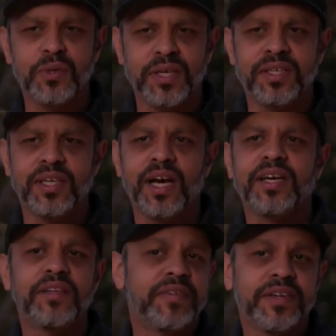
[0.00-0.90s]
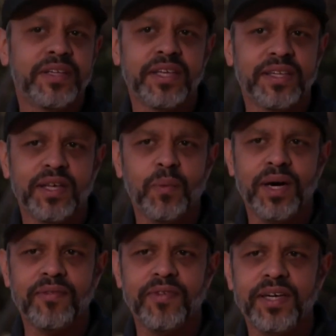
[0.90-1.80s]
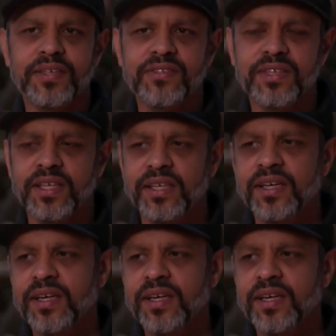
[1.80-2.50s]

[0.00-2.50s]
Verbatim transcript: you can deny the very thing that wildfires need.